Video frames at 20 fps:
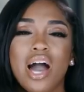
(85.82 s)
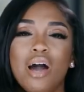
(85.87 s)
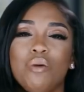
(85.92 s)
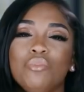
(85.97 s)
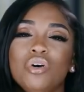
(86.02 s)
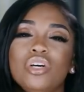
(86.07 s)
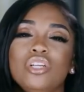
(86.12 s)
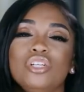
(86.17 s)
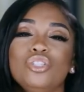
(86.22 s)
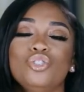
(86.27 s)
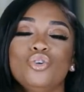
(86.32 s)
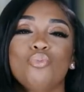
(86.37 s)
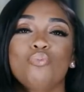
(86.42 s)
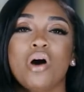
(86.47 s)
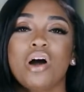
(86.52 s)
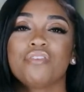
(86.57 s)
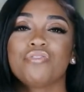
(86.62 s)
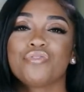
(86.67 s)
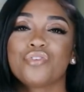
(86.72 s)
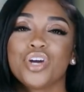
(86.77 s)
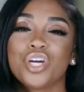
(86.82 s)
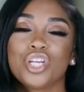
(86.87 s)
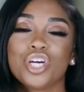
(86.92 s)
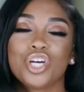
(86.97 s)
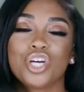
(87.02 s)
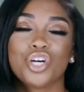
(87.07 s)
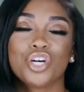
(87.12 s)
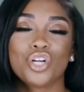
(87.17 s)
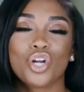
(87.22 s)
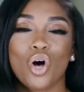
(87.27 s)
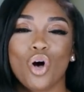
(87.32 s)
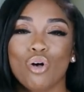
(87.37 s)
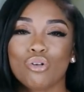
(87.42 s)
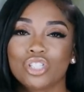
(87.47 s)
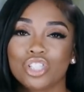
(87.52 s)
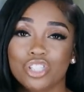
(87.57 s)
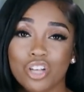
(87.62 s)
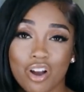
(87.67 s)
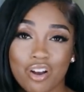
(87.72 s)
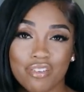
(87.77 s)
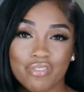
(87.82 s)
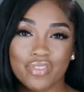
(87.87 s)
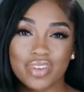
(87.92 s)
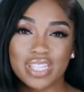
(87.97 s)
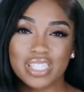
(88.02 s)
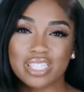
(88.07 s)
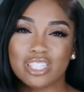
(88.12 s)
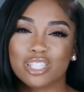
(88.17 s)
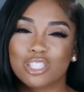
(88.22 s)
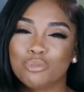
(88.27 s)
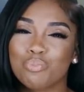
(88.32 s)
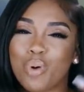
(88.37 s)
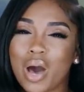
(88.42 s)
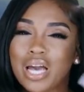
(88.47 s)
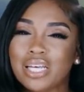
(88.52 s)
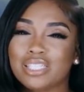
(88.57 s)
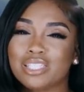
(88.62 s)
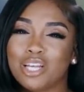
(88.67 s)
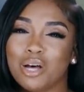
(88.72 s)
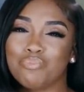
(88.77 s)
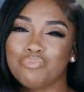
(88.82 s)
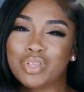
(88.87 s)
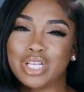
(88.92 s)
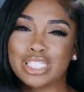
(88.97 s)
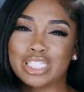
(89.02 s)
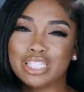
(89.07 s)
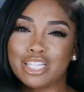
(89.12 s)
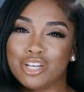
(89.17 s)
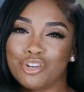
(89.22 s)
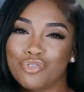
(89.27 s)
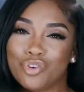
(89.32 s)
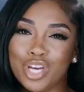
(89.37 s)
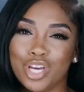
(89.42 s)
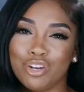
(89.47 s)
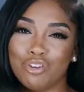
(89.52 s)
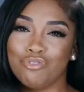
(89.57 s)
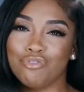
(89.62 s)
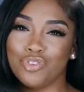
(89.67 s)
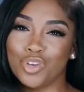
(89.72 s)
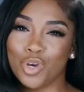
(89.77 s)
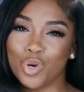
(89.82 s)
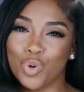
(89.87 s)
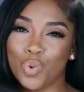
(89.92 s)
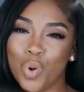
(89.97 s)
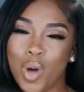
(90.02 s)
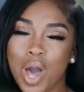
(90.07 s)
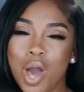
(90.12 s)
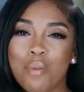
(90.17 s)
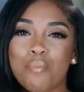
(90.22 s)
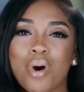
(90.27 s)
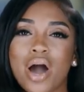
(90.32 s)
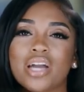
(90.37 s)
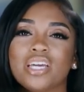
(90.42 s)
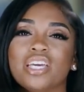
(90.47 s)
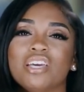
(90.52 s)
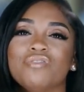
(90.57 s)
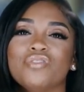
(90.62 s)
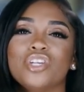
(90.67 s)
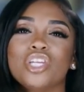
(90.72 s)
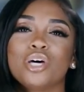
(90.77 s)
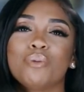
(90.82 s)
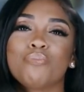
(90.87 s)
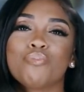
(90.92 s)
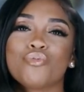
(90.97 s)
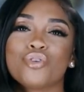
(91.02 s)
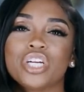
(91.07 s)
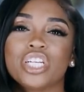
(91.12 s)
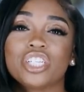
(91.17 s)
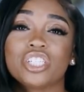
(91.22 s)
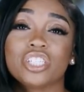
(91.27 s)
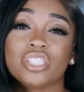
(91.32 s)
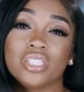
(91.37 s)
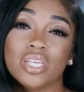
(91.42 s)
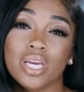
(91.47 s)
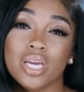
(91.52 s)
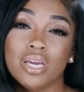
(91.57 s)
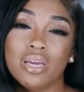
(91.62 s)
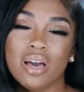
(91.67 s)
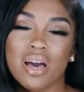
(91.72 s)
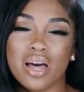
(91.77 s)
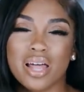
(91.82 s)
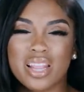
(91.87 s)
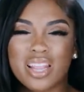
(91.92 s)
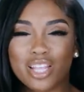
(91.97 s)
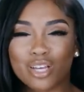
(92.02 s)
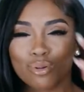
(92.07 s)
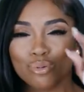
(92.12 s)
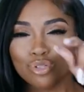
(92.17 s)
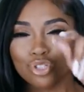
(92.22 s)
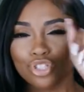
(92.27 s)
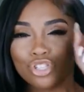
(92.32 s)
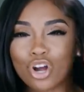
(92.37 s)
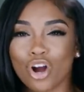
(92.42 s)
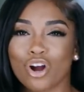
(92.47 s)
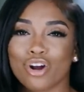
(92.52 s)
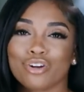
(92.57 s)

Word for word: I'm going to do my friend a good old service and spice up this little interview by giving the British tea a little stir.